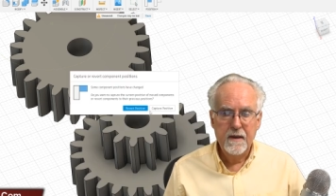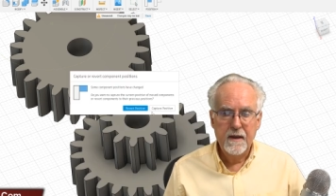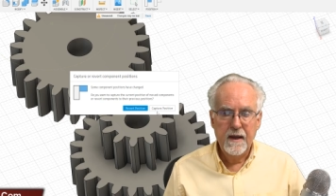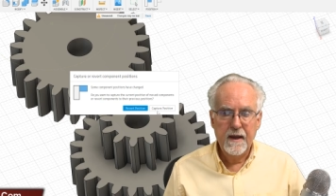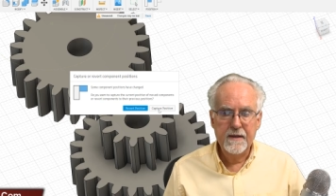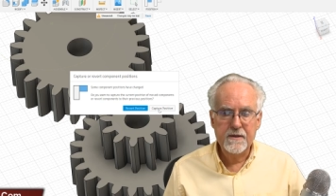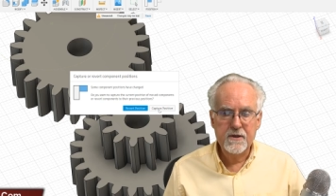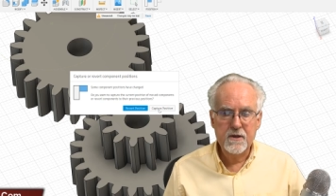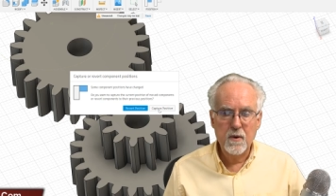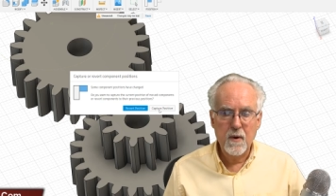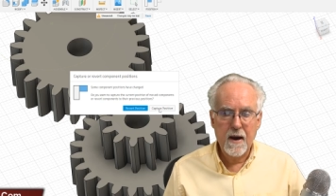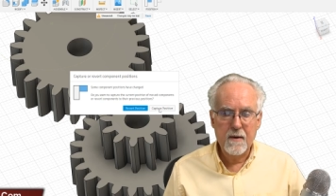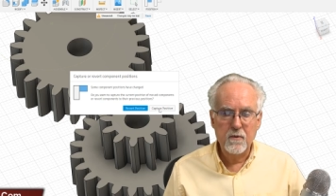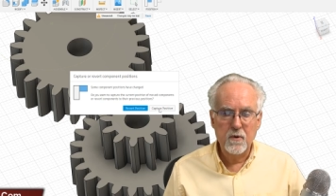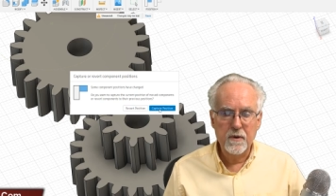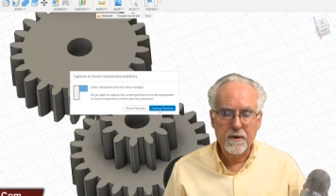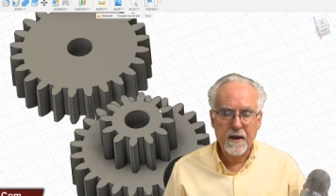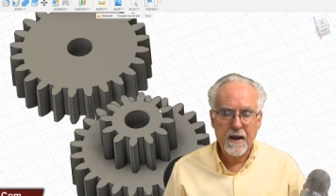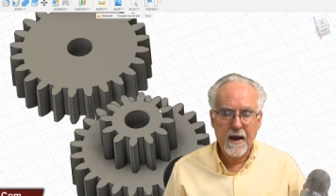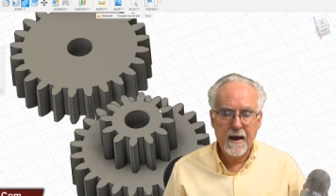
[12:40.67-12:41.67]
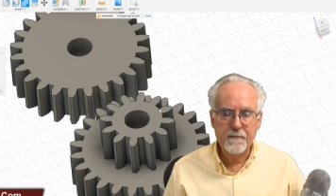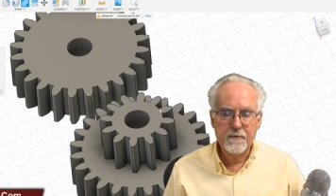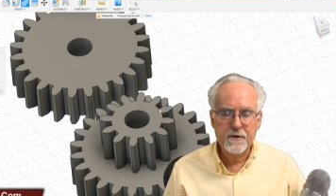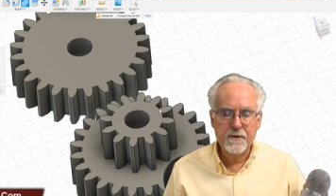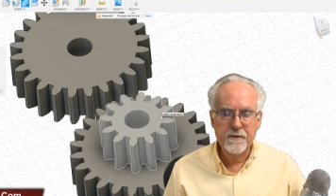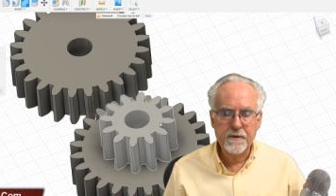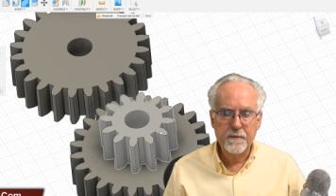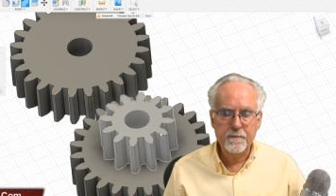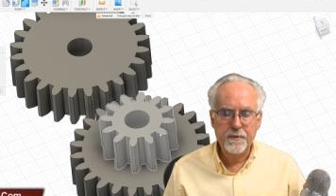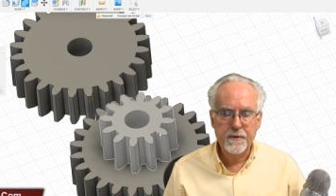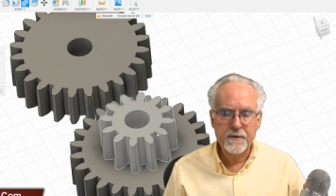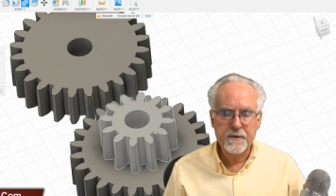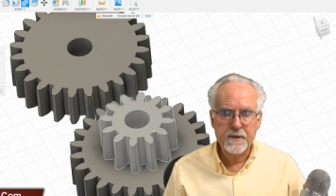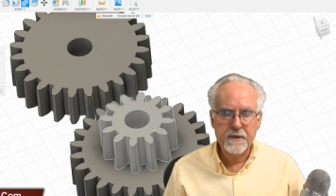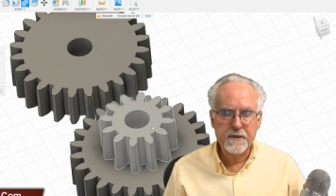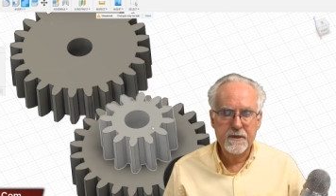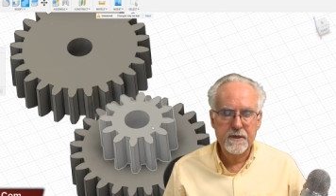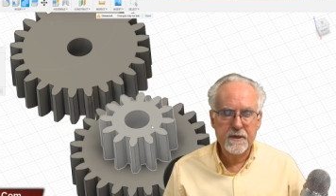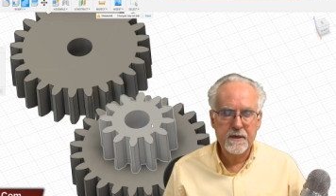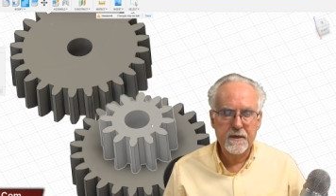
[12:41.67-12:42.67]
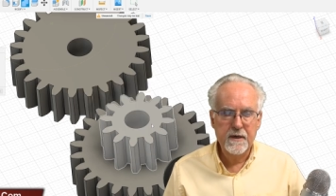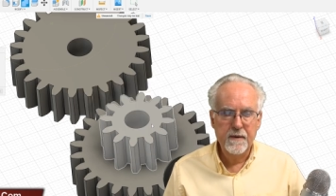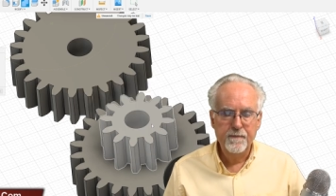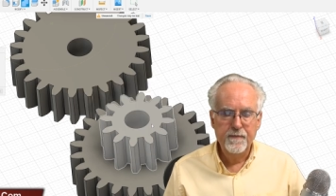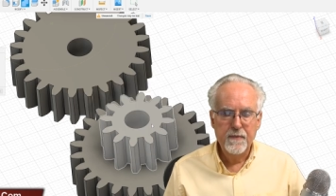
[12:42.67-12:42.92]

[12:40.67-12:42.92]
And so I will capture the position